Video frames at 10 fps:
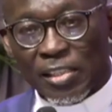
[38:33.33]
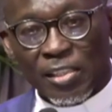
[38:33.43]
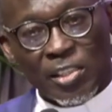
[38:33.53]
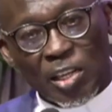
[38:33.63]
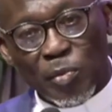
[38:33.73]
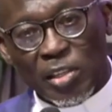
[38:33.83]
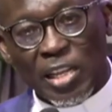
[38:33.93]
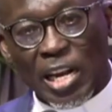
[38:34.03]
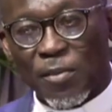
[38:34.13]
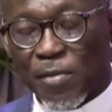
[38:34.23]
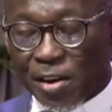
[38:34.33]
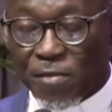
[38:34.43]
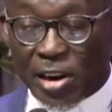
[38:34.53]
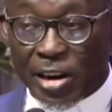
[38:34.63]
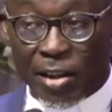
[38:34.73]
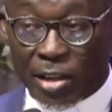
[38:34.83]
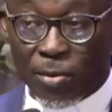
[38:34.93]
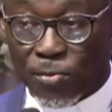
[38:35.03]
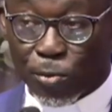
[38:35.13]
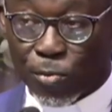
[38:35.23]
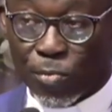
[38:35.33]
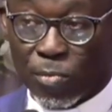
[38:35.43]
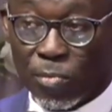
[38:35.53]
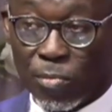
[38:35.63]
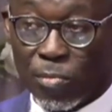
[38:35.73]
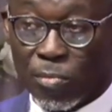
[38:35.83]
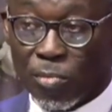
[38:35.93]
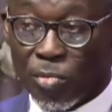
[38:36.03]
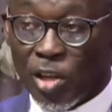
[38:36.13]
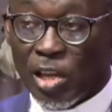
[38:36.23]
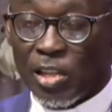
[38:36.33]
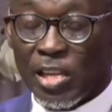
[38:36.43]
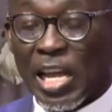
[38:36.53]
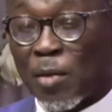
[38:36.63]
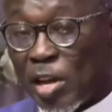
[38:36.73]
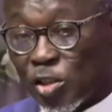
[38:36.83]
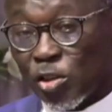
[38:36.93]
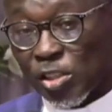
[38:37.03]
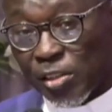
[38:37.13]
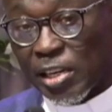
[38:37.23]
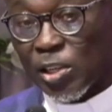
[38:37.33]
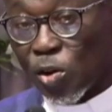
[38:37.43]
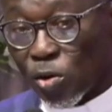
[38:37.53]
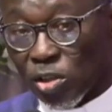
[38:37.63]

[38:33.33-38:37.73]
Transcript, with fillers: statements that are very, very unhelpful, that are meant to discredit God.